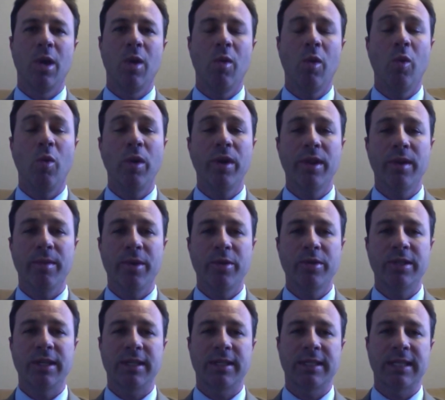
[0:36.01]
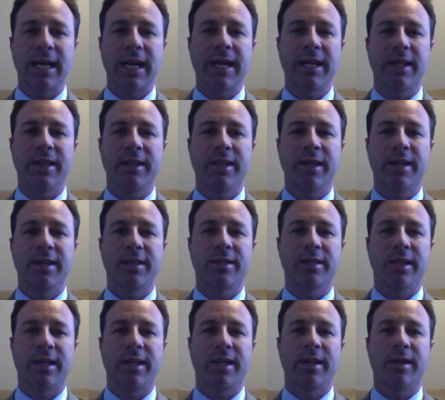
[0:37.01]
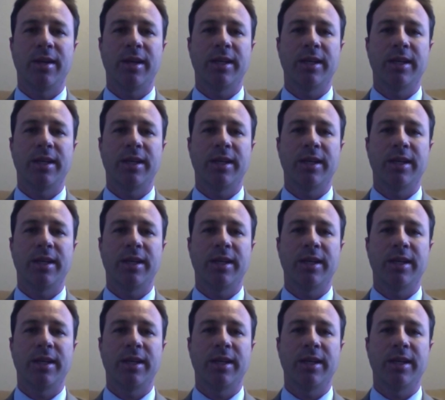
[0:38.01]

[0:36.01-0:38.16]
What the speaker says: Well, one of the most exciting things that